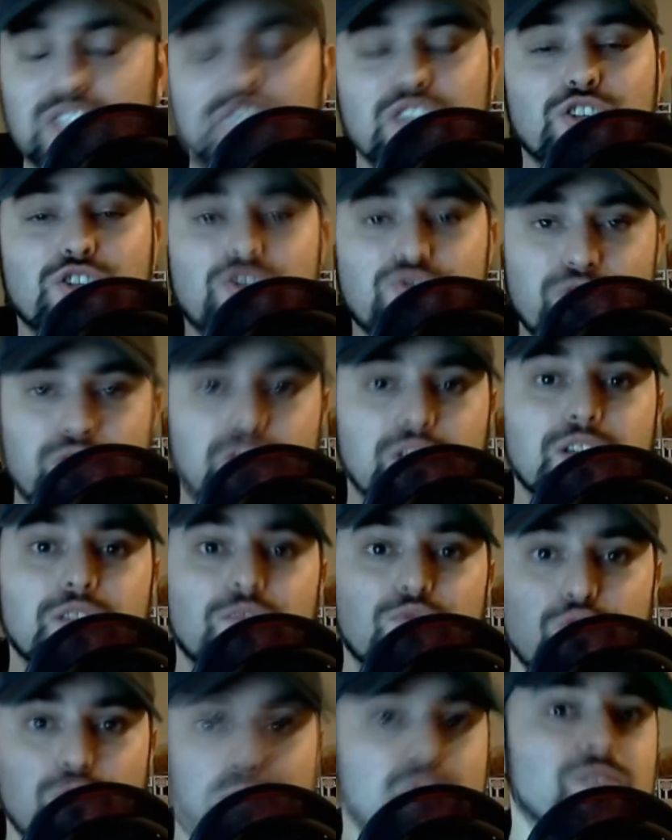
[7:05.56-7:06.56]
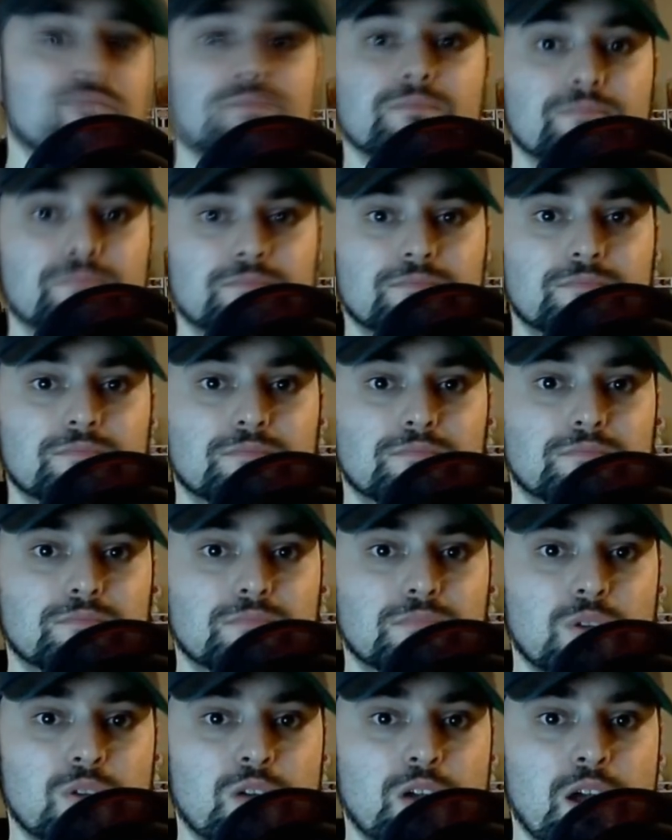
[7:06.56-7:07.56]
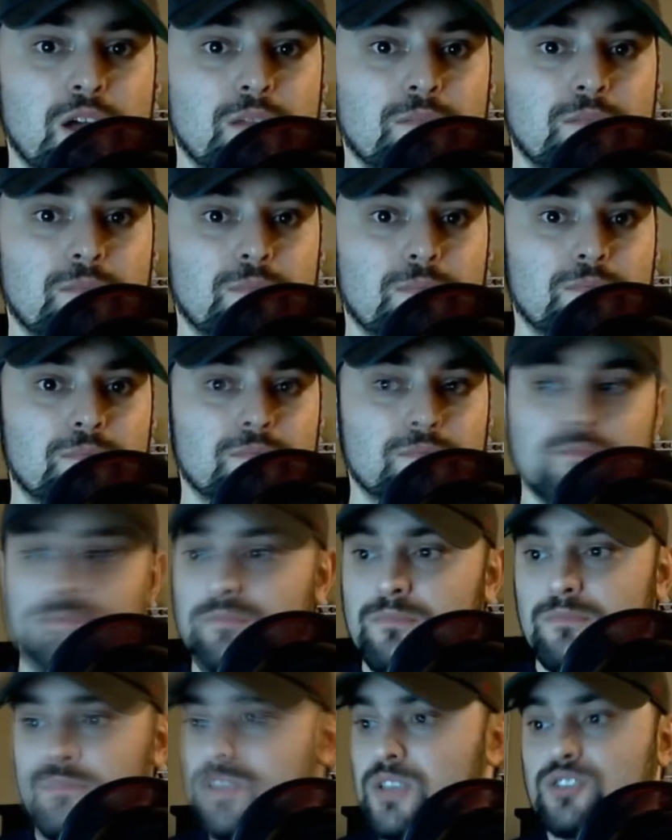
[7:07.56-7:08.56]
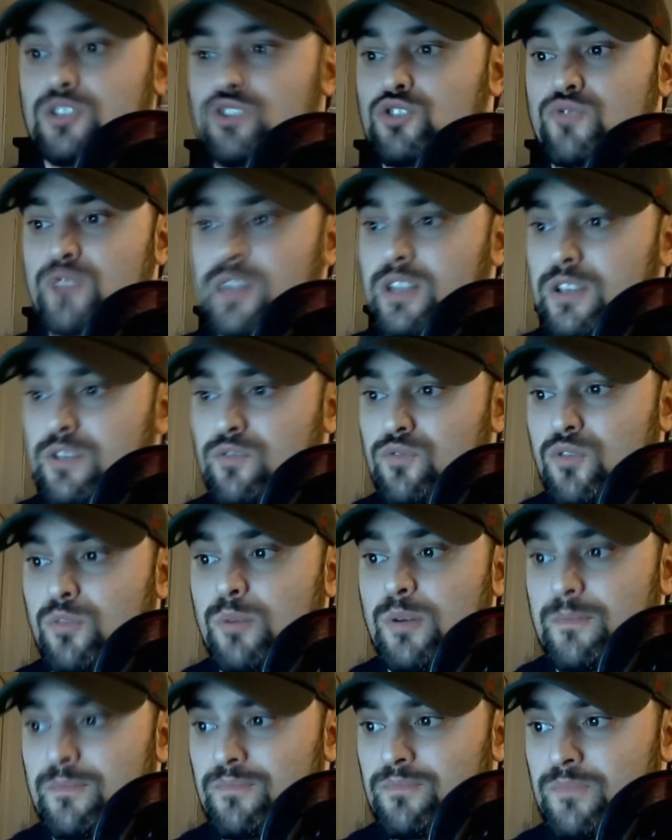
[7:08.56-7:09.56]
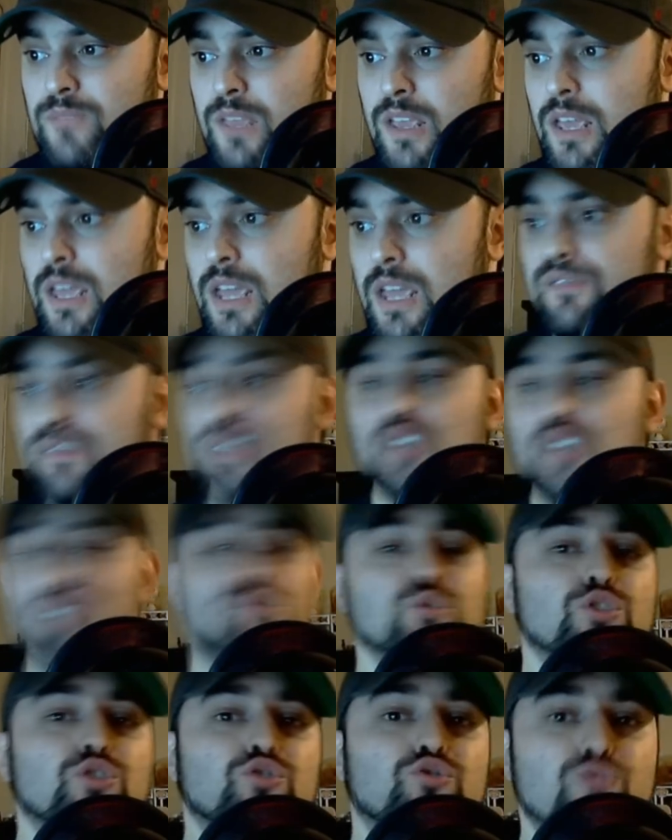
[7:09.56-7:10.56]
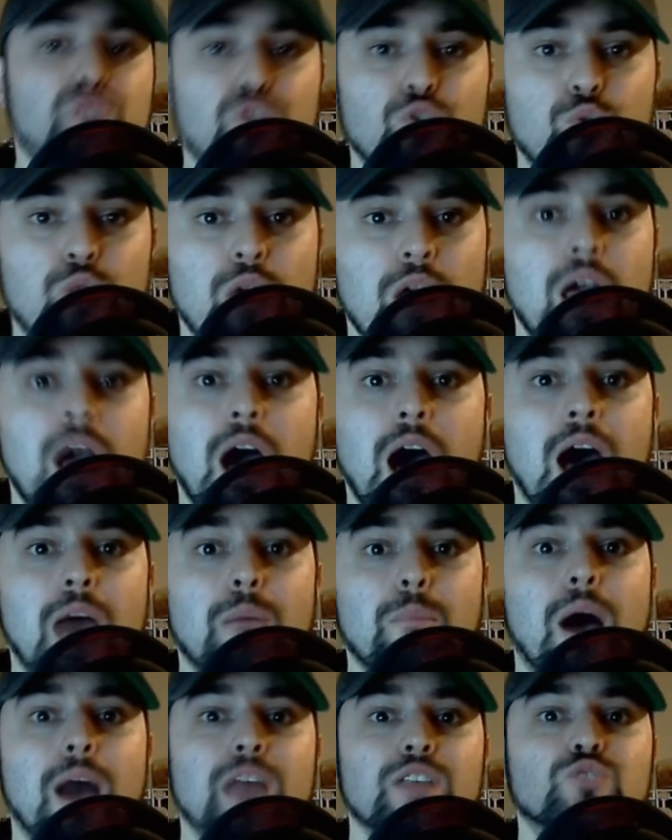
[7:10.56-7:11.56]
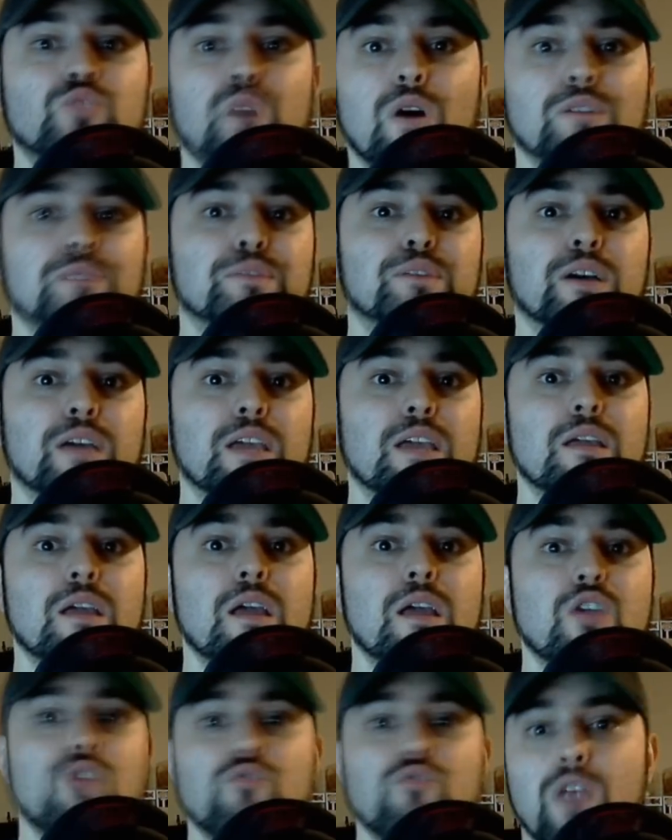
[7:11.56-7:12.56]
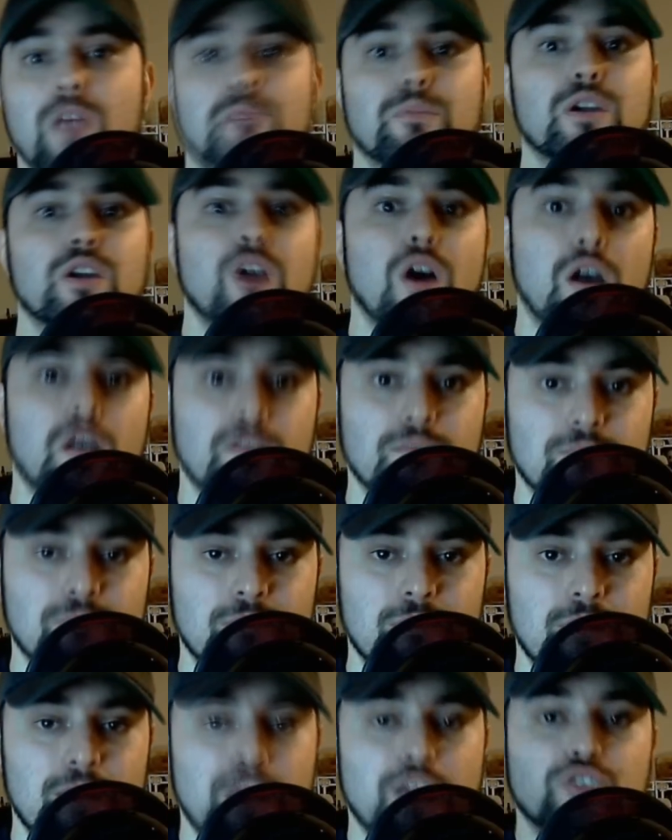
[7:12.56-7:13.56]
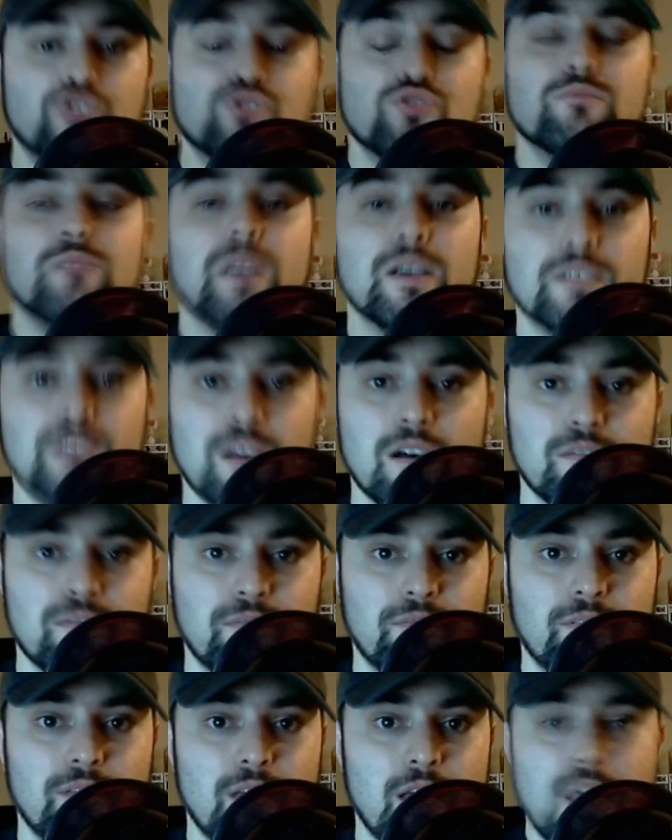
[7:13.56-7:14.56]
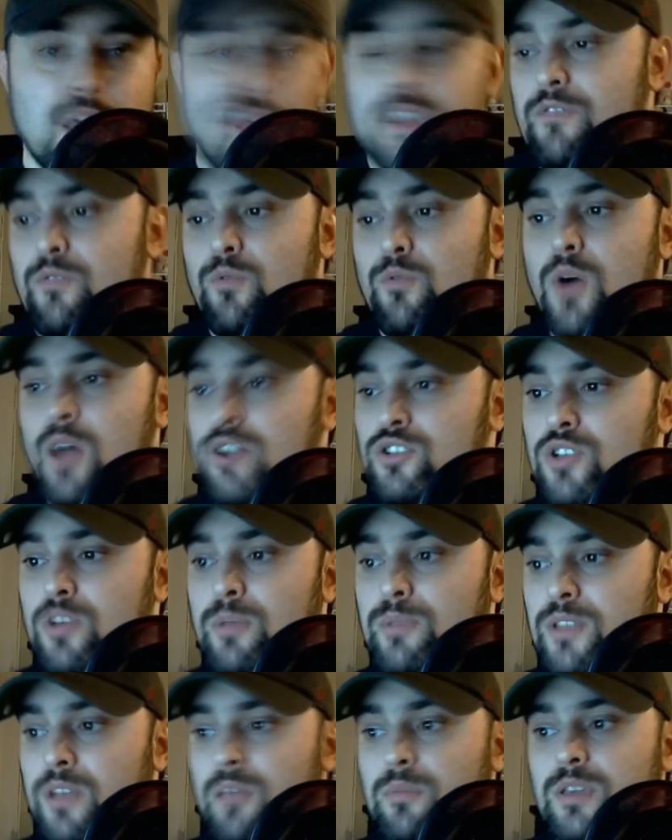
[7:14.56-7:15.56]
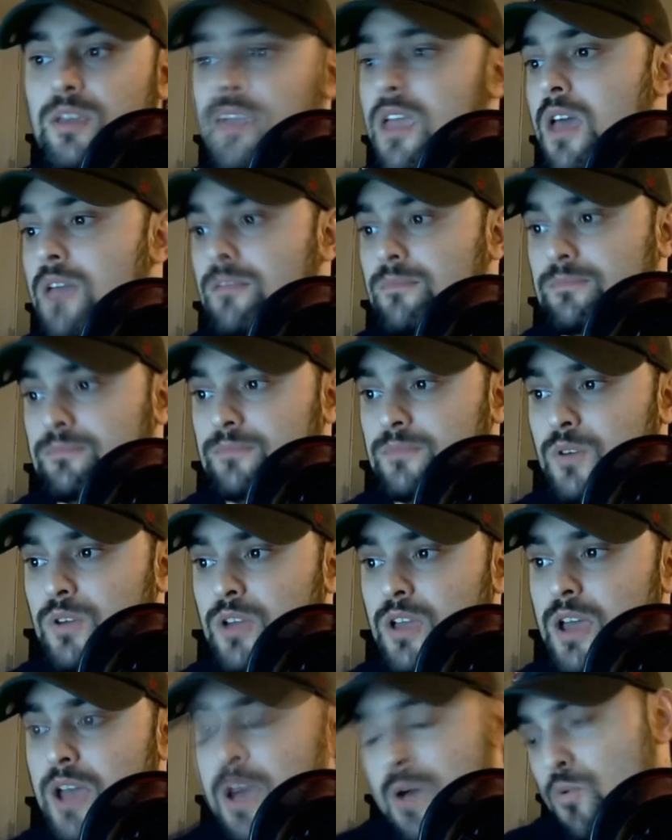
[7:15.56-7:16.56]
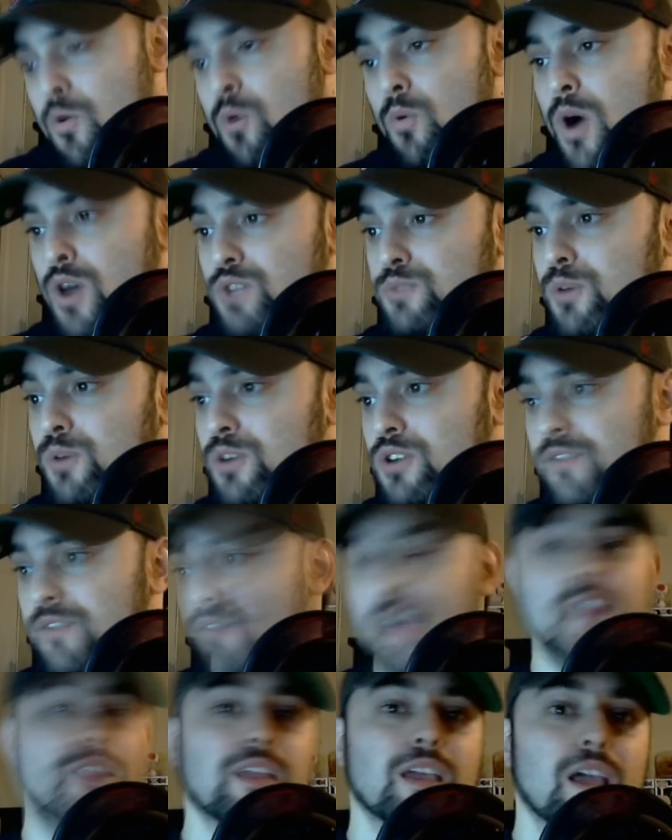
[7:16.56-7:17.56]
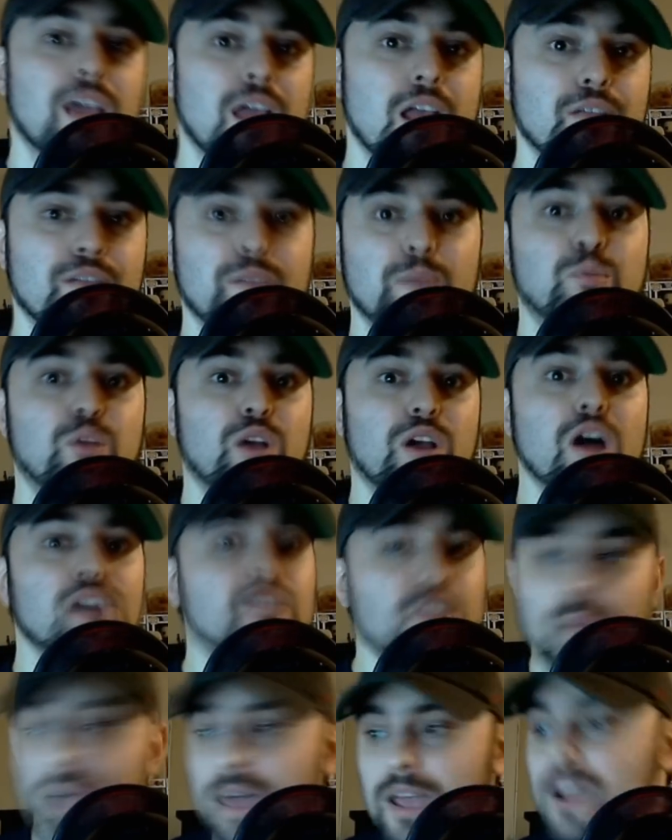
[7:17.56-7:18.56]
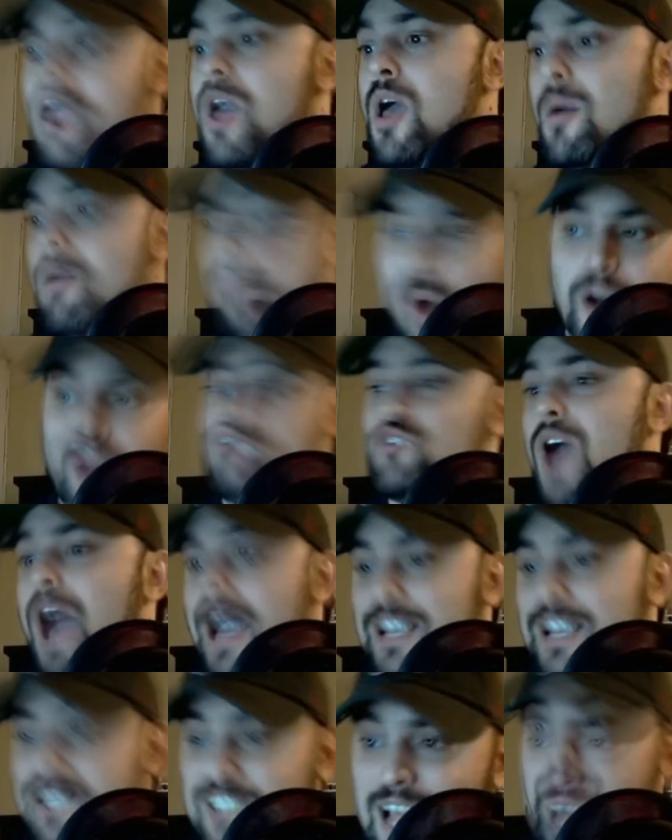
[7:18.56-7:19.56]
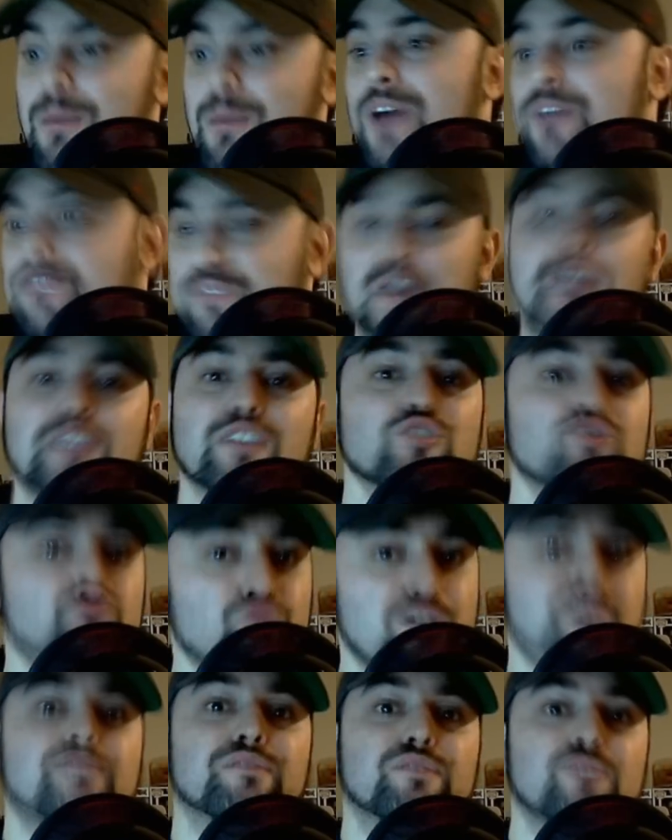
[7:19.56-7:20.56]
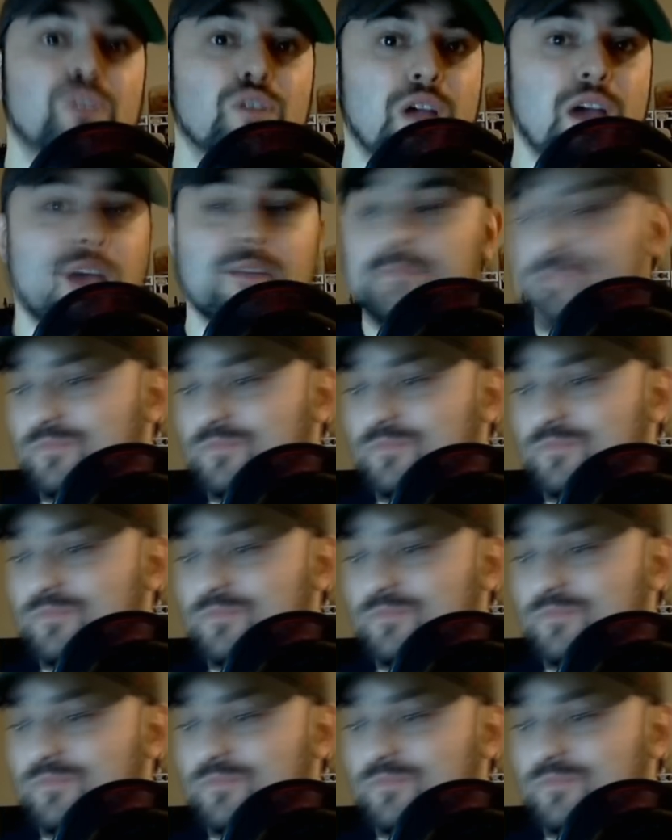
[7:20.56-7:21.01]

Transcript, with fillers: is strictly a rumor. Okay? This is strictly a rumor. If this was true, I might as well fucking grab a gun and shoot myself and never watch WWE again. Okay? I won't watch much of anything again if I put a gun to my head. But you guys get my fucking drift, okay?